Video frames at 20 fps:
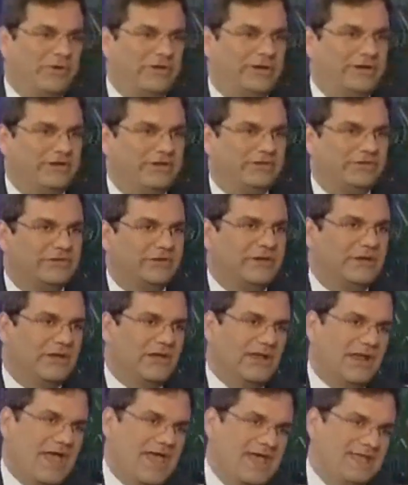meetings,
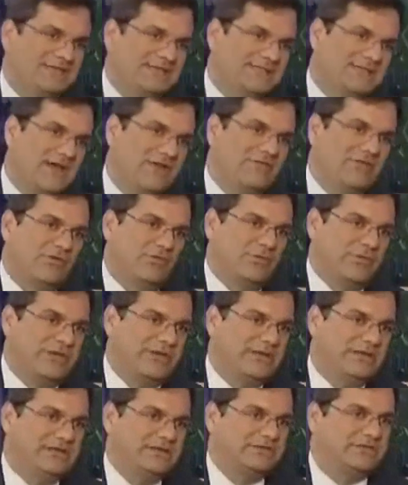and I had several
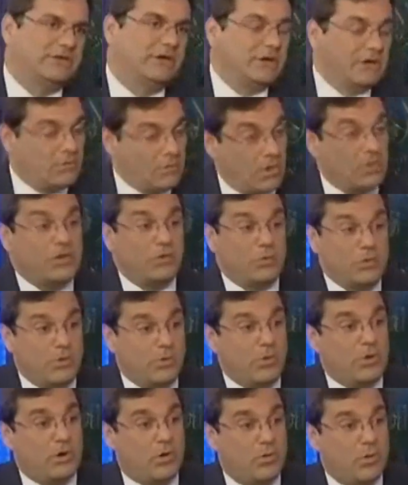meetings. Well, they went
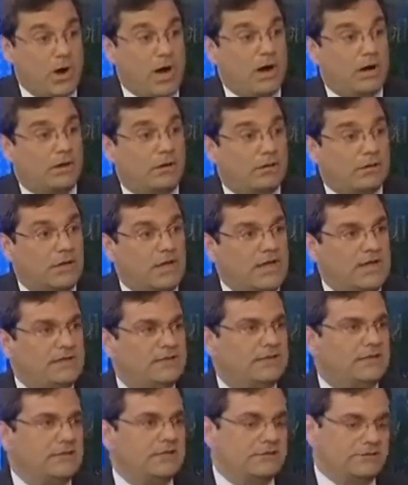real well,
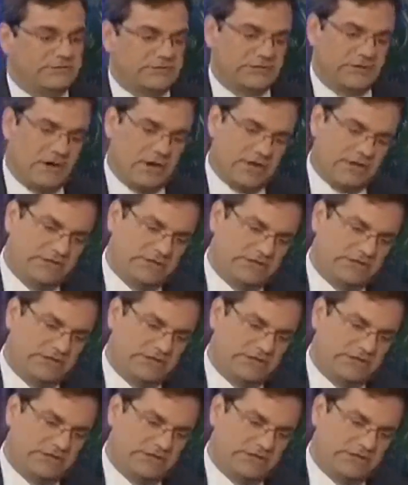and it's not